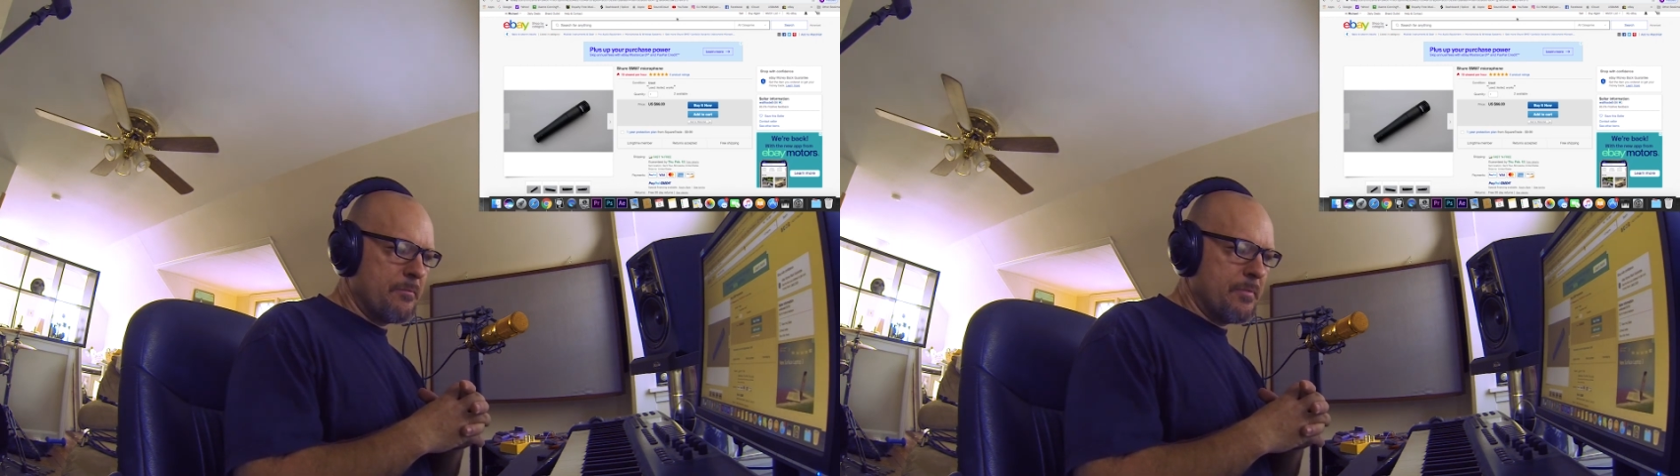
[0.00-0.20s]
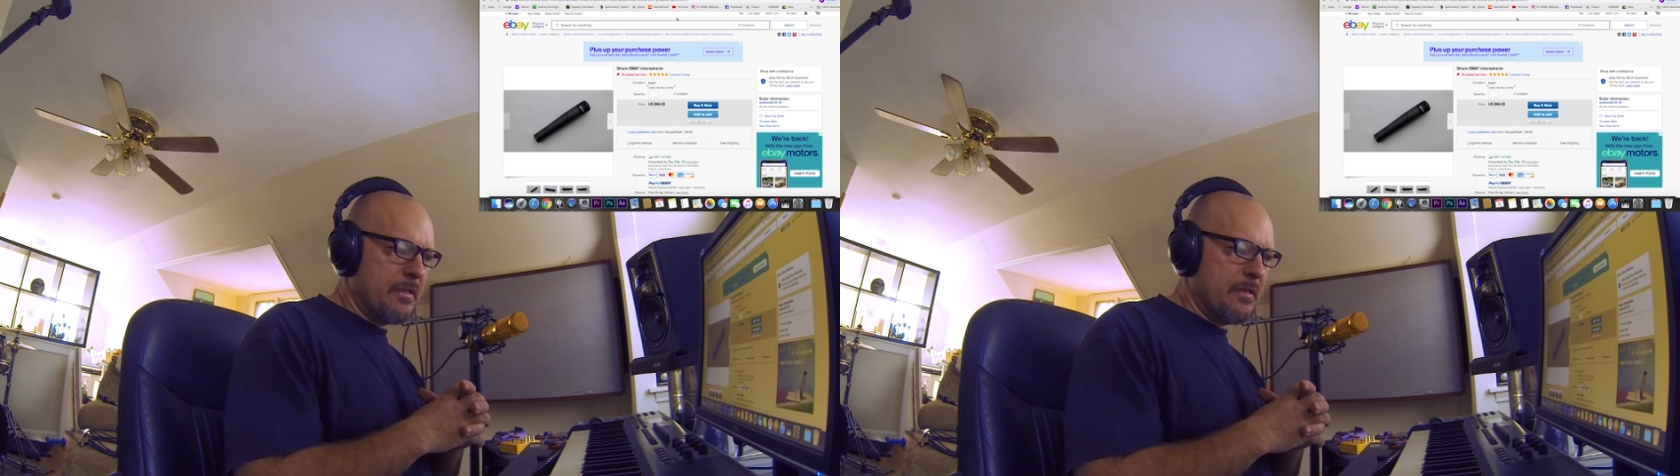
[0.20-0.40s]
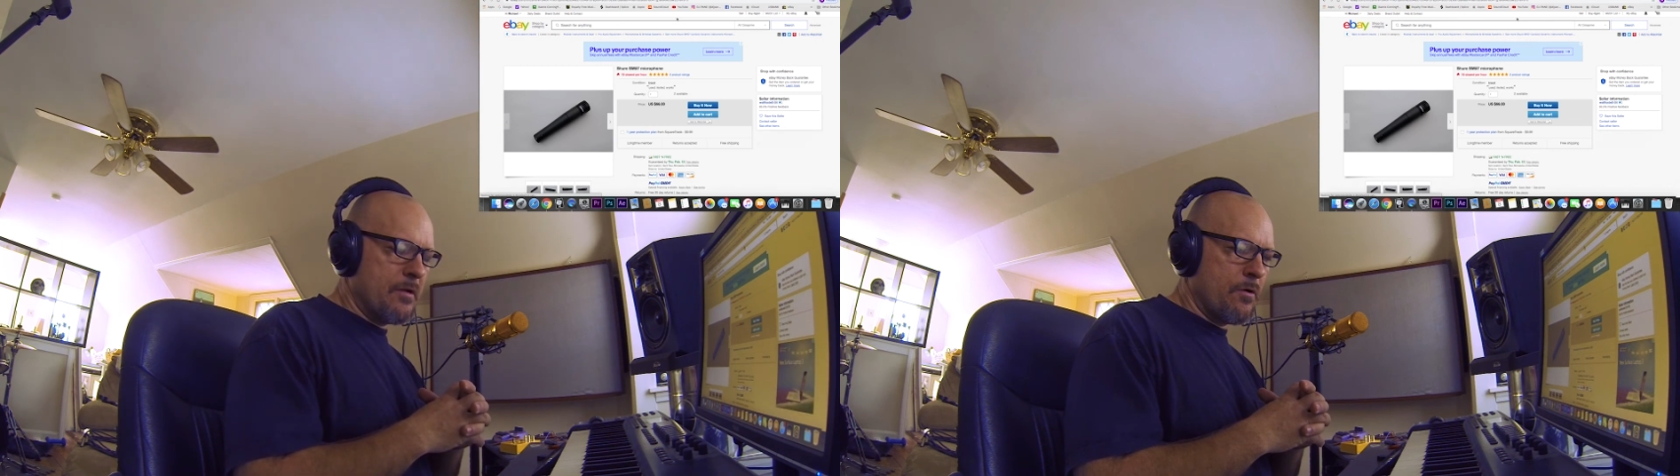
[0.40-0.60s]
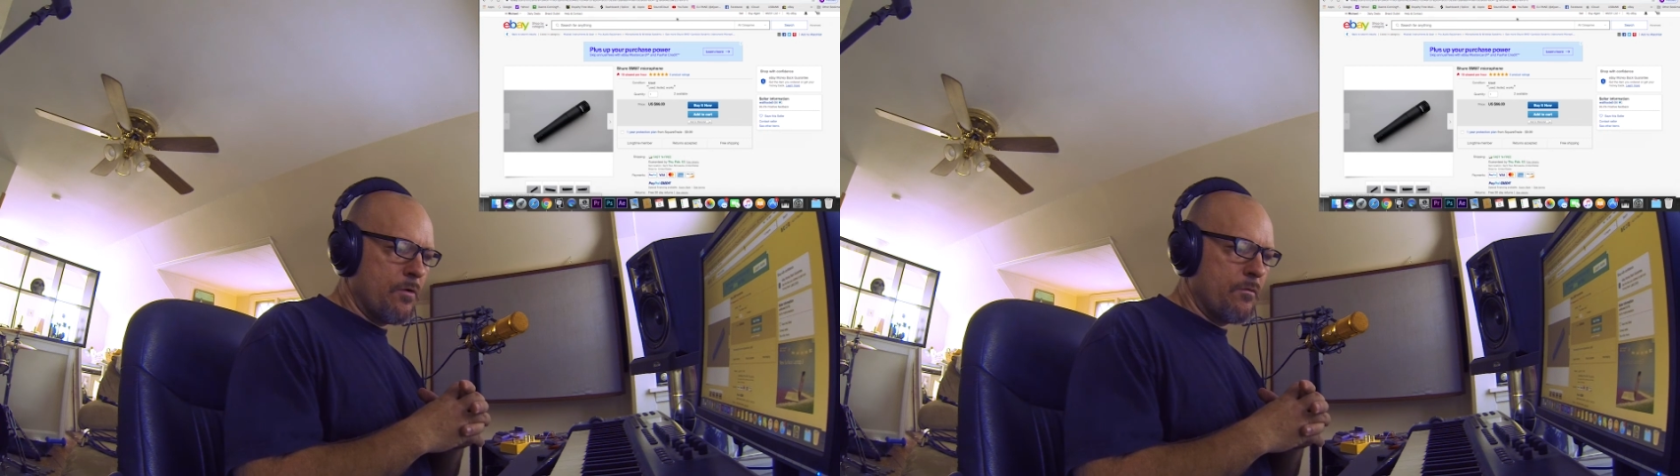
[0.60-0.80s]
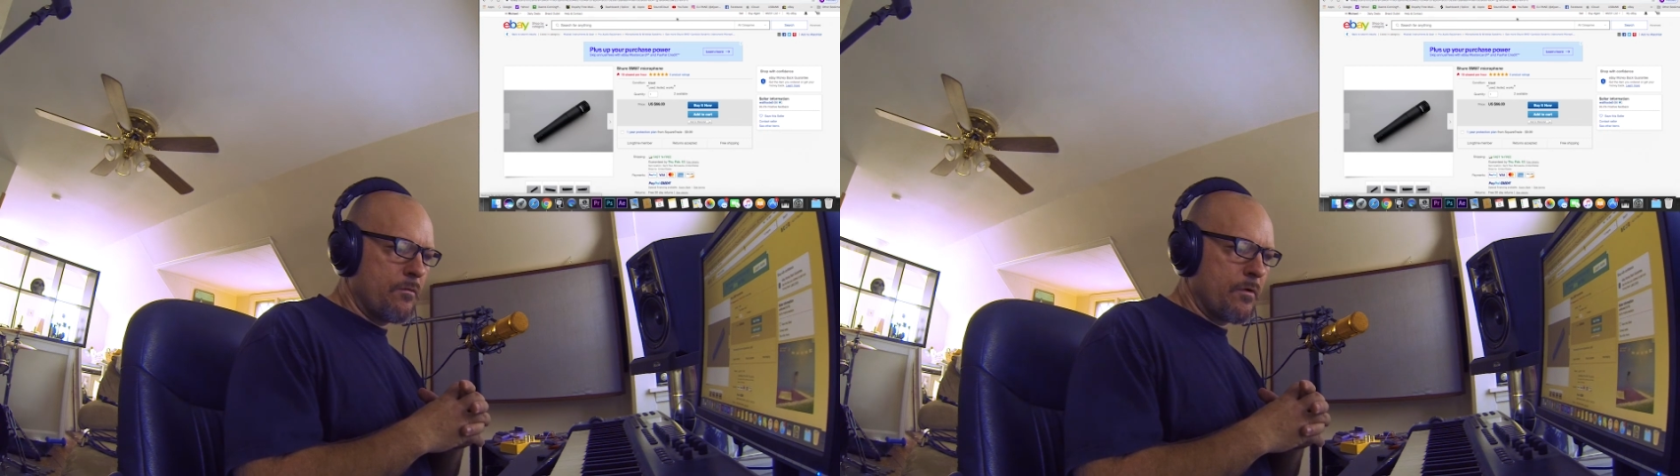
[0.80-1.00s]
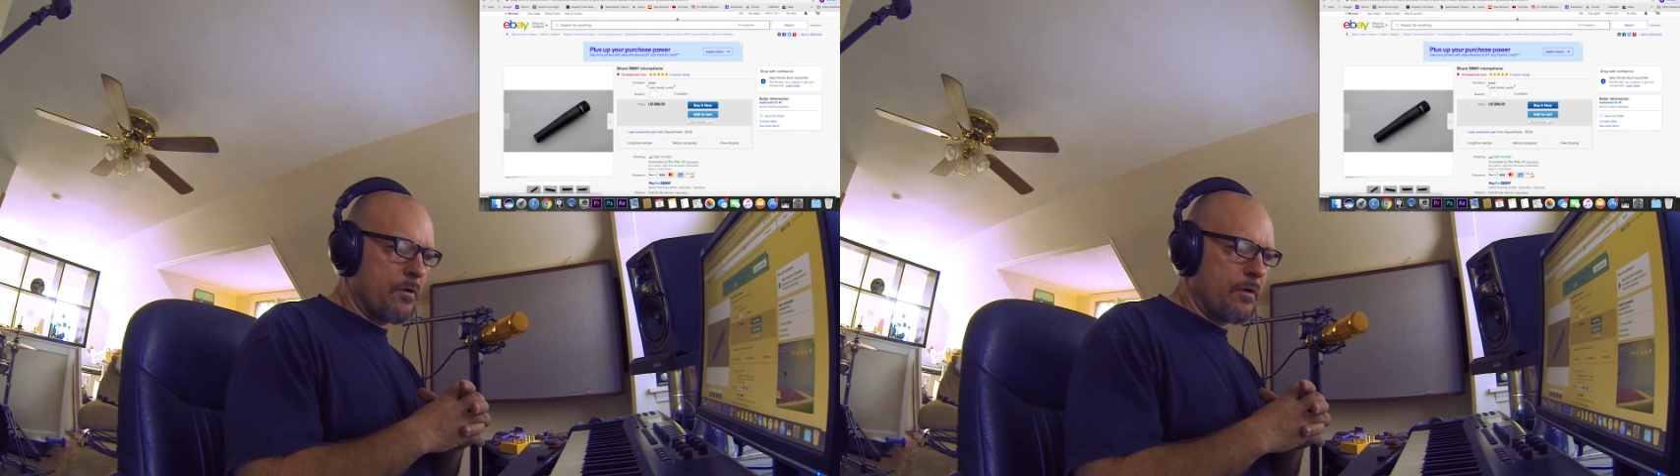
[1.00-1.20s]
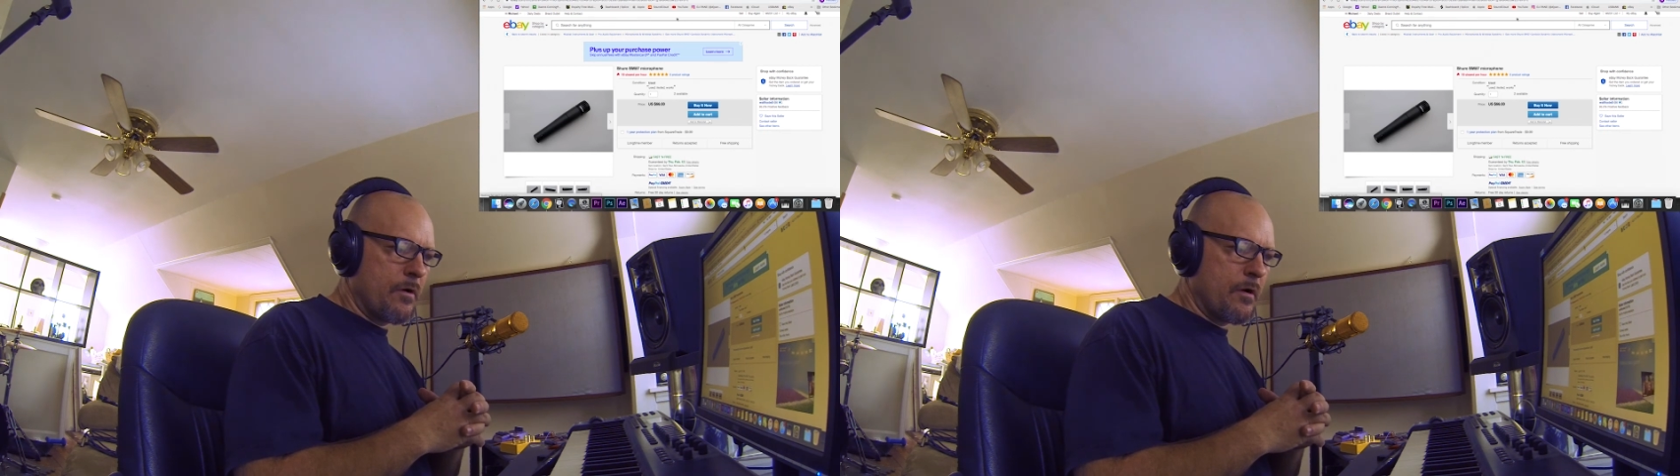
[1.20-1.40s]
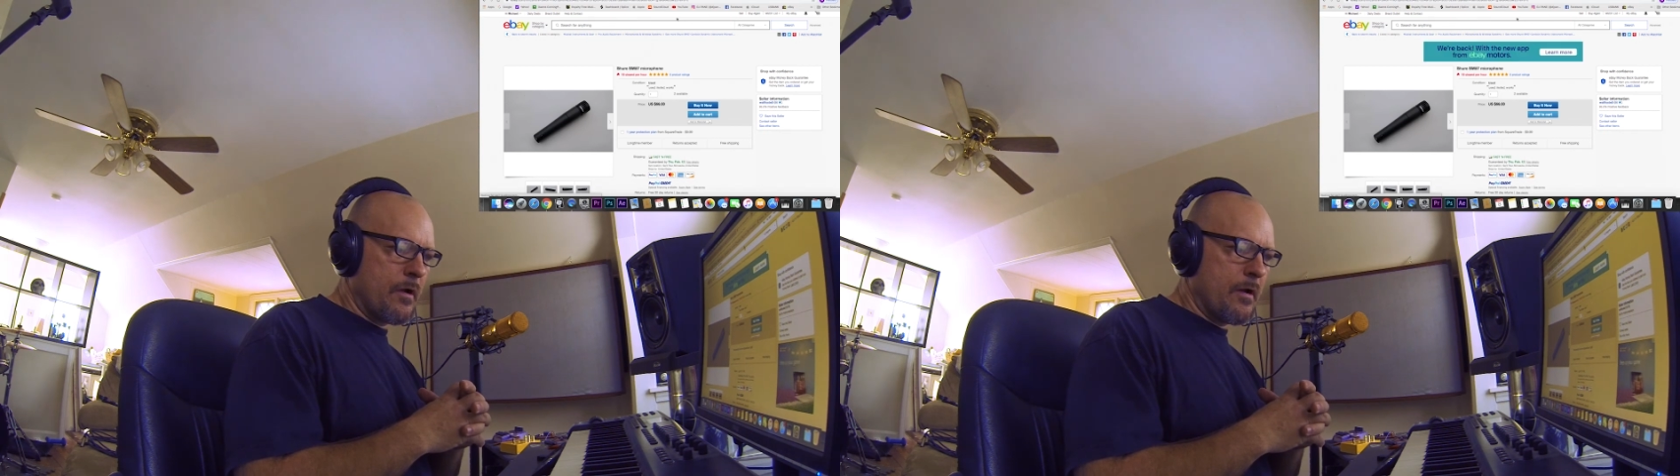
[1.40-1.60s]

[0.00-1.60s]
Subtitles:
be over